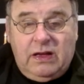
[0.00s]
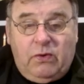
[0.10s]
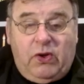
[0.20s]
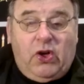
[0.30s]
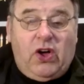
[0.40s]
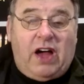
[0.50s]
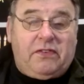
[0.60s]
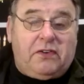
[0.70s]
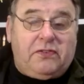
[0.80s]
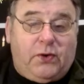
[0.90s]
We all have
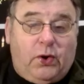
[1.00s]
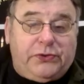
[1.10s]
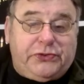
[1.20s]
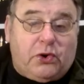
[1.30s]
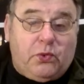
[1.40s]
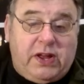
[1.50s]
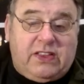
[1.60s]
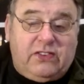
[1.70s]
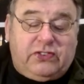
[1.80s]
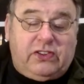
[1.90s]
our faults, our
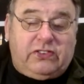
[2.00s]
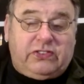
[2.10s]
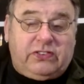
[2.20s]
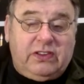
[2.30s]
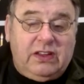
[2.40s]
weaknesses.